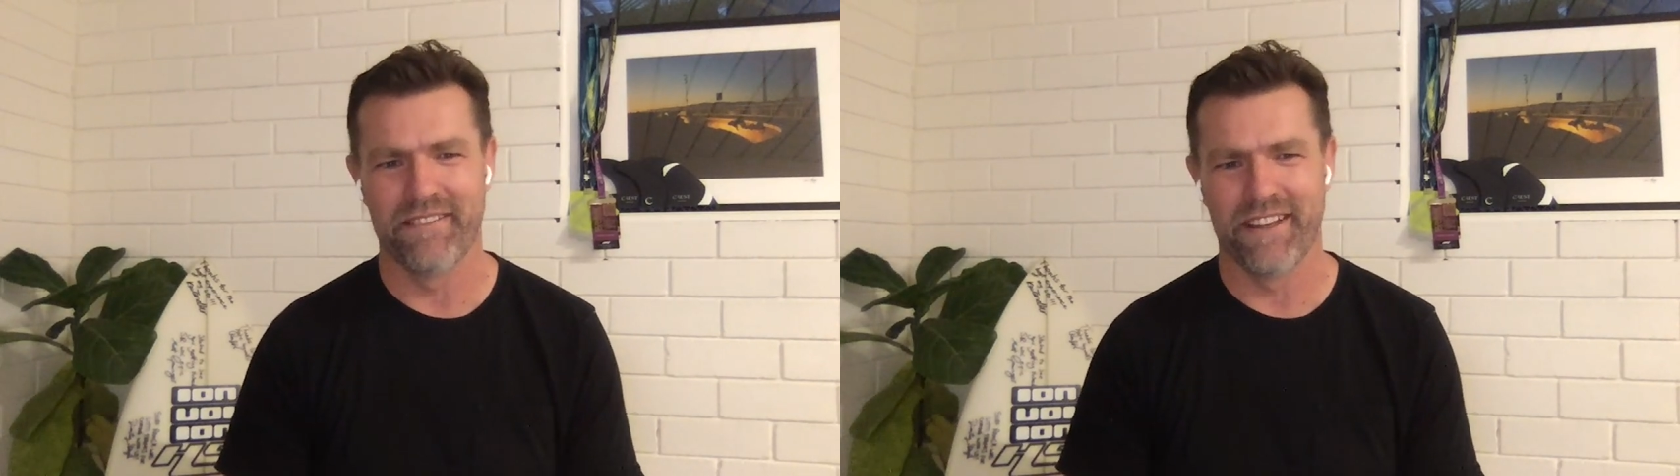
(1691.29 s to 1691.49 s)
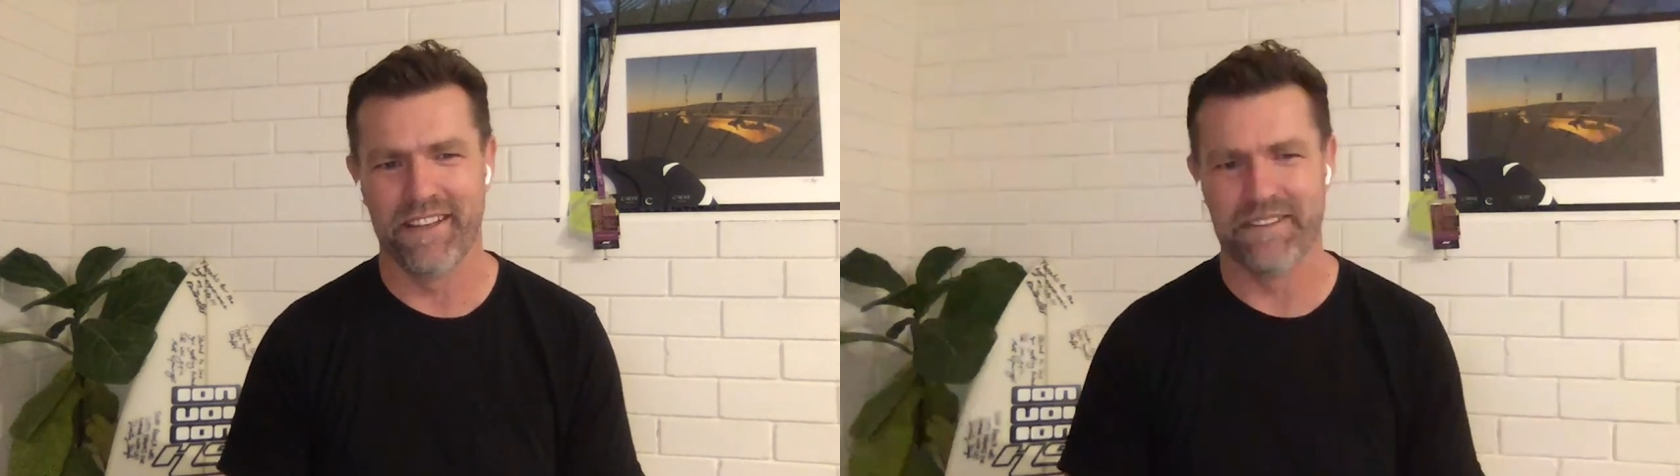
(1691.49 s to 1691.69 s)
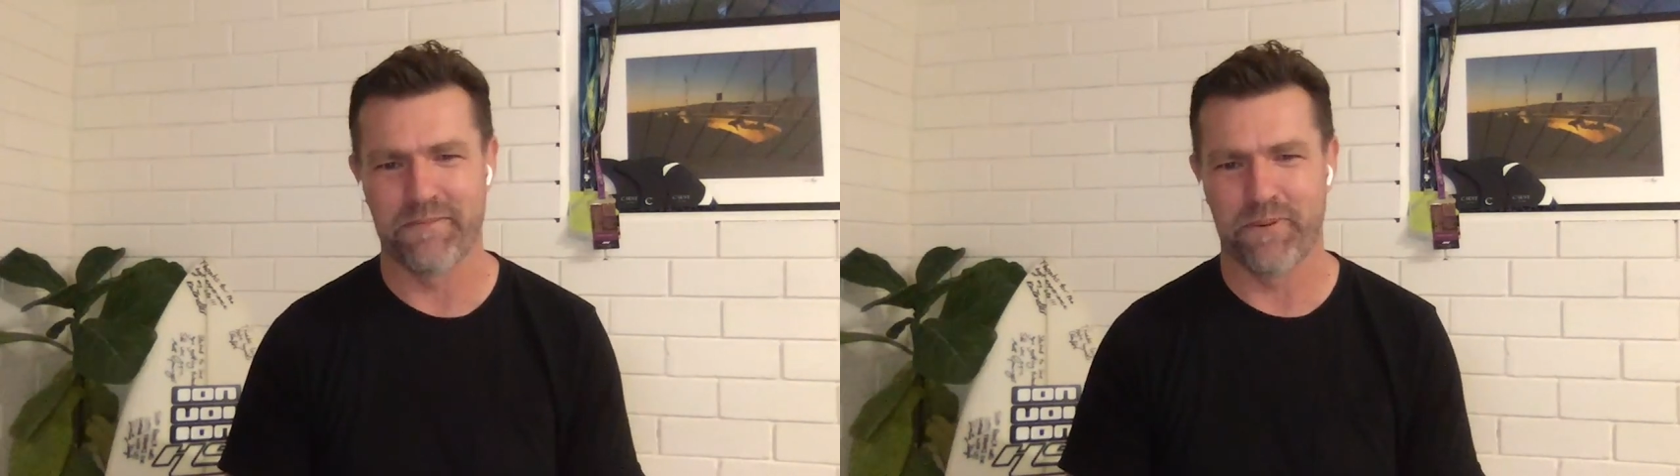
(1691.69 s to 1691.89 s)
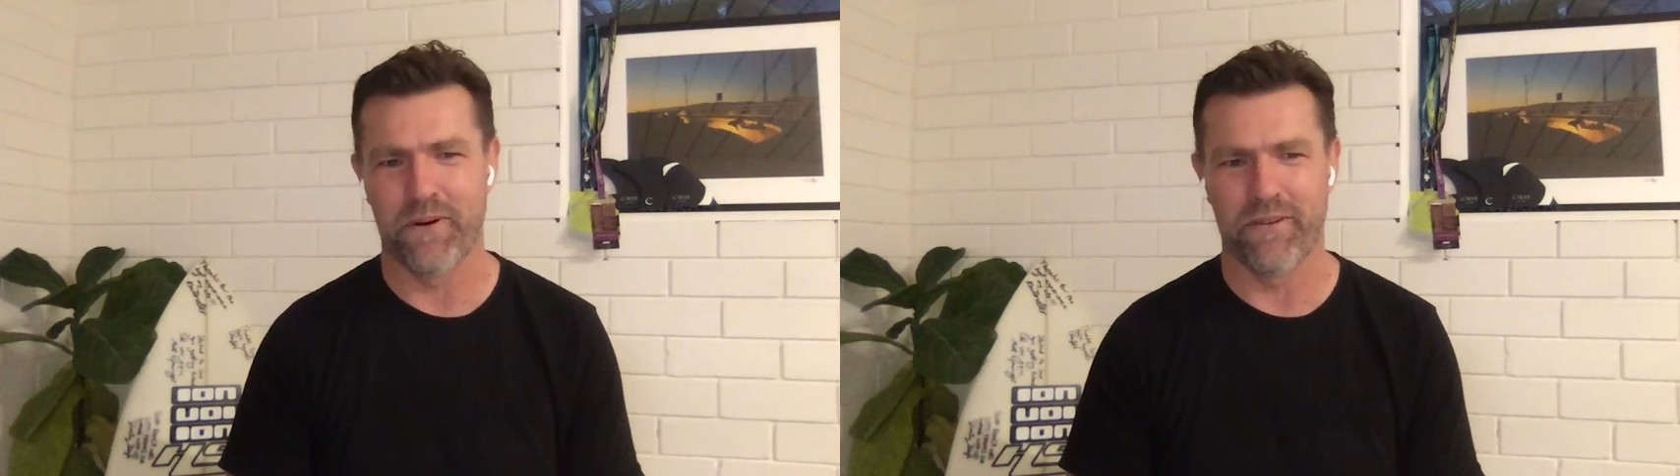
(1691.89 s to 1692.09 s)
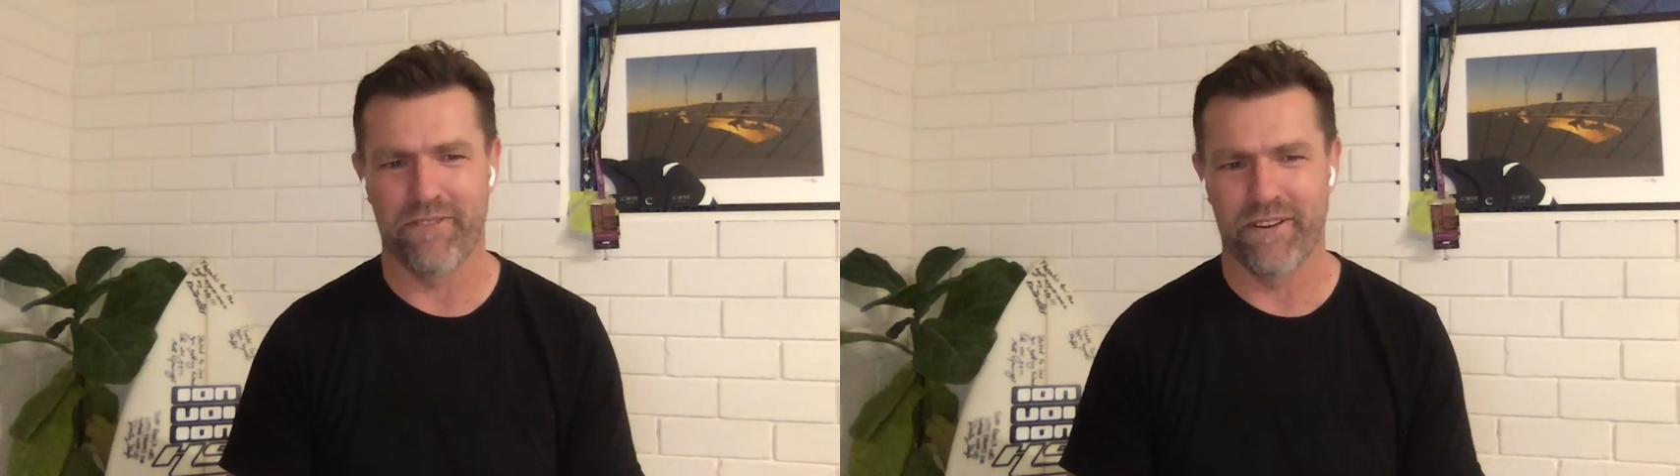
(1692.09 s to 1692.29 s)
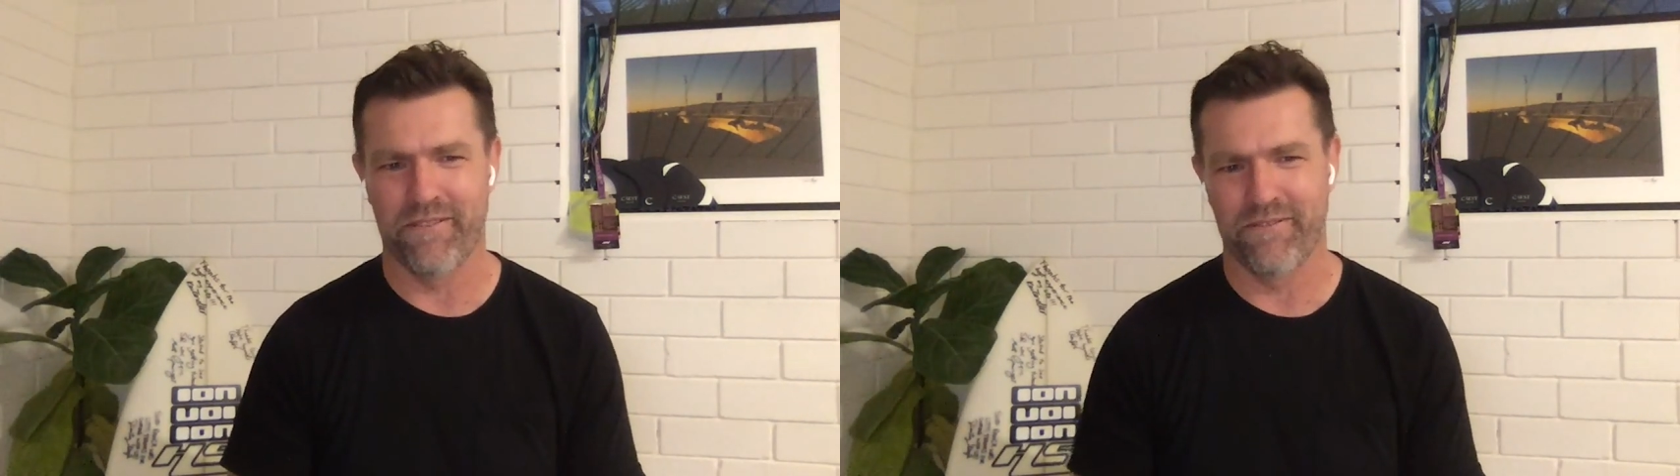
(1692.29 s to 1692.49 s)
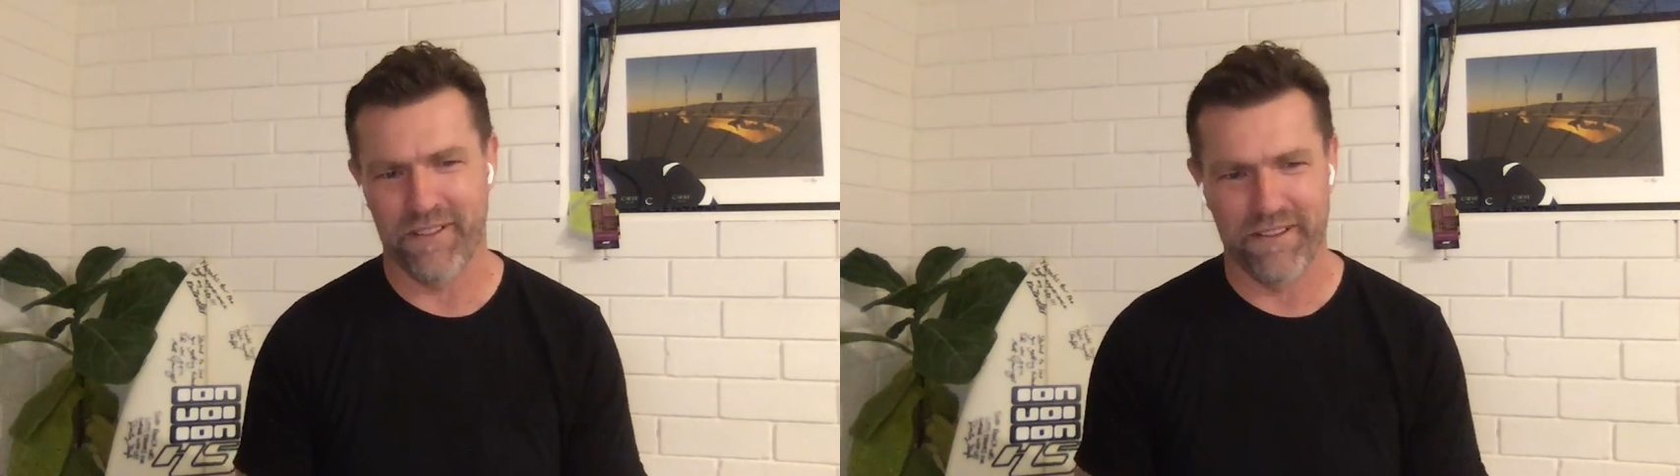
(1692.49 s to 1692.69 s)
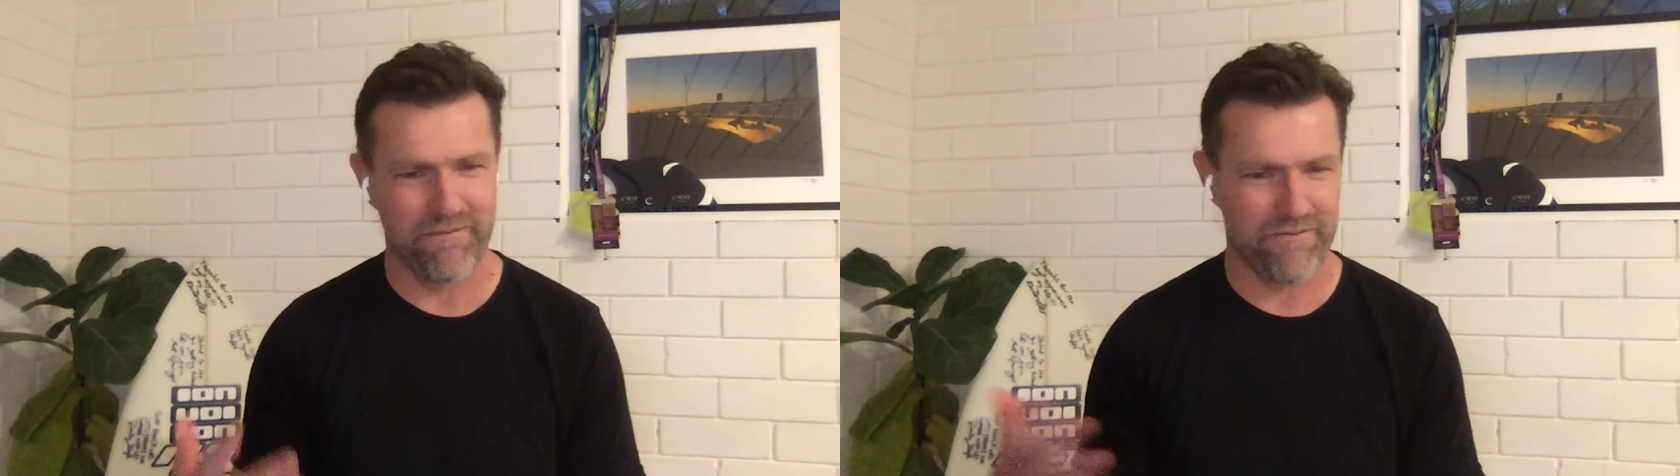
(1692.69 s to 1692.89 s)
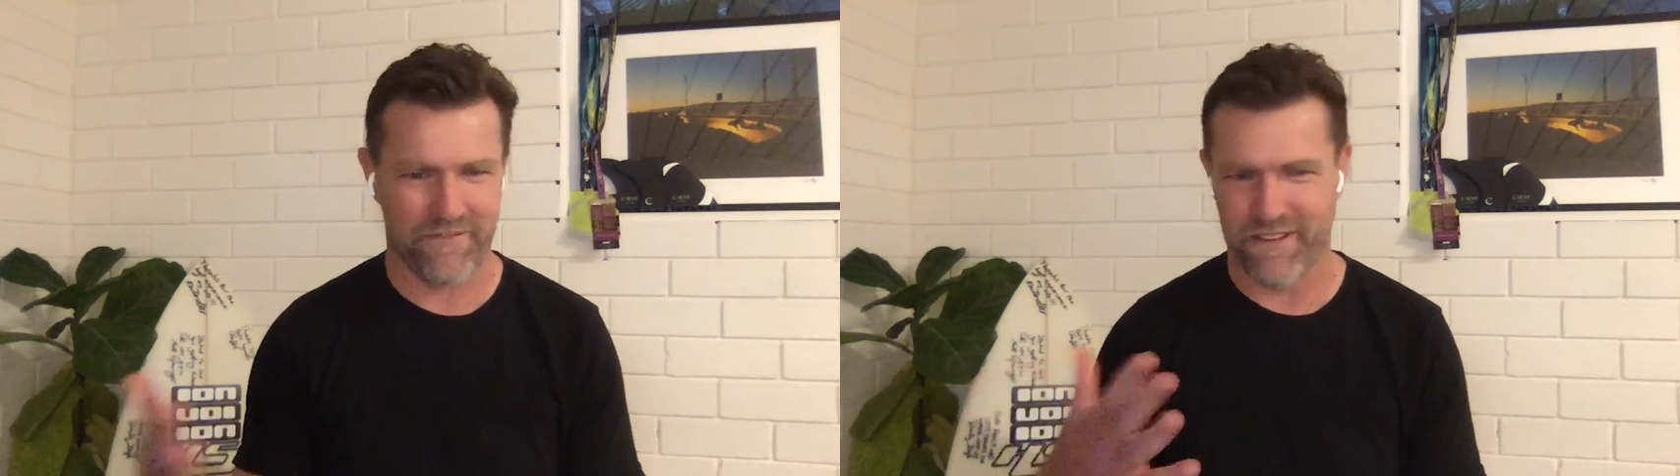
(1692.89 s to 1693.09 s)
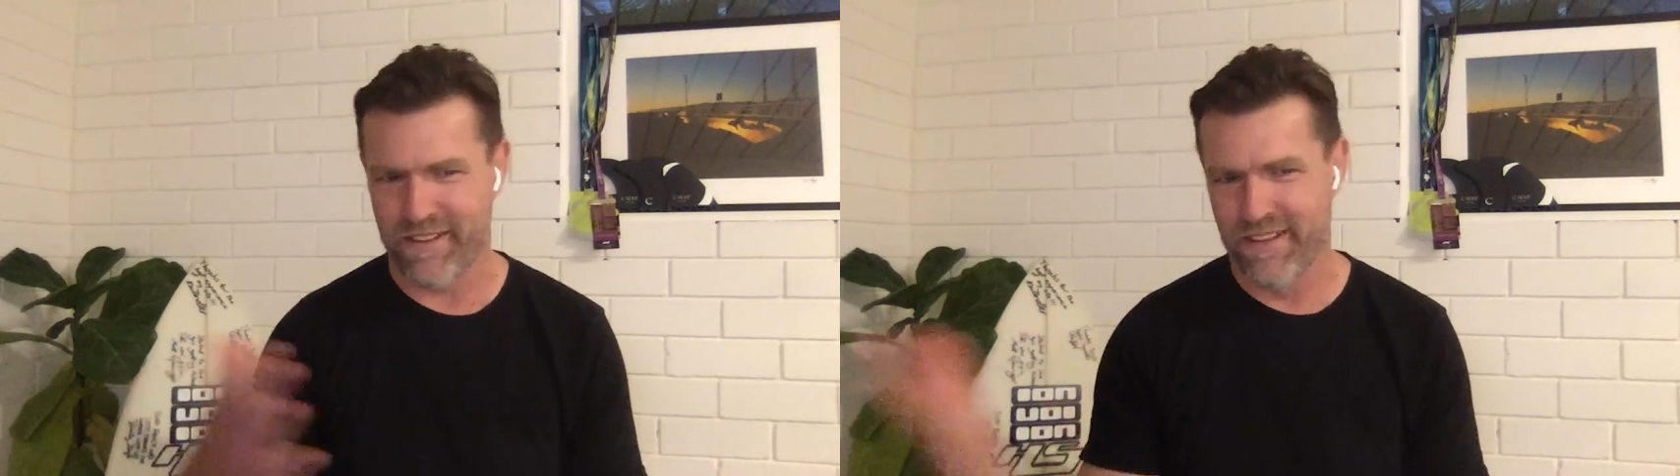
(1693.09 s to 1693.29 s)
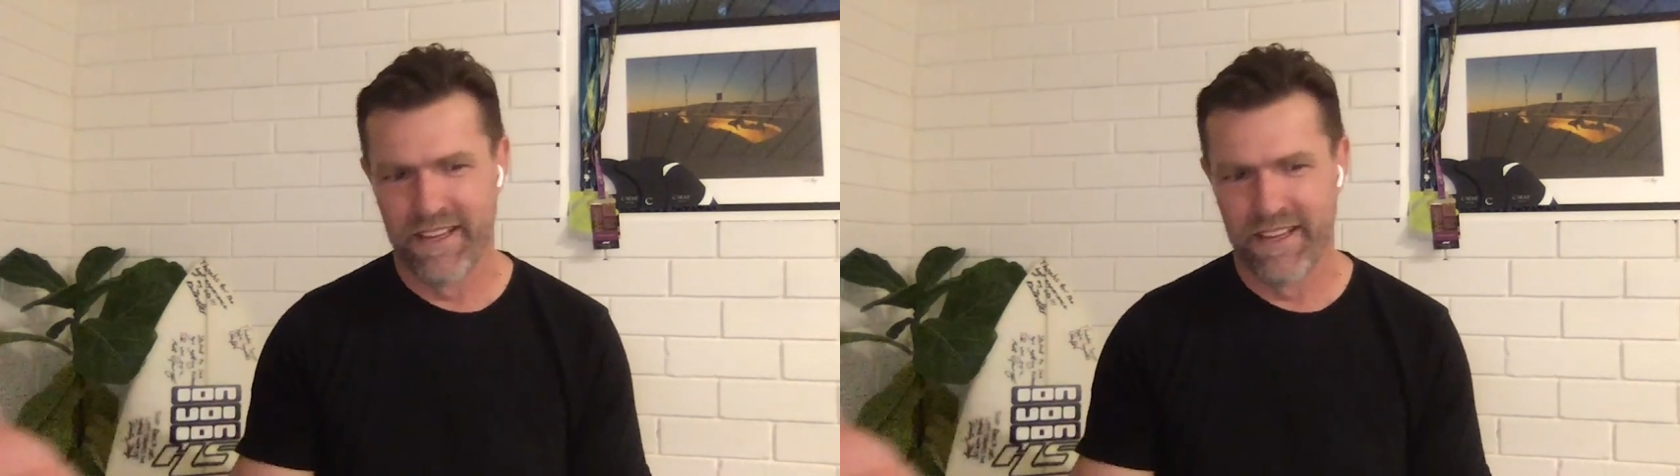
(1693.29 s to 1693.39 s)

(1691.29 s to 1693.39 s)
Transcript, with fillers: in sport for for for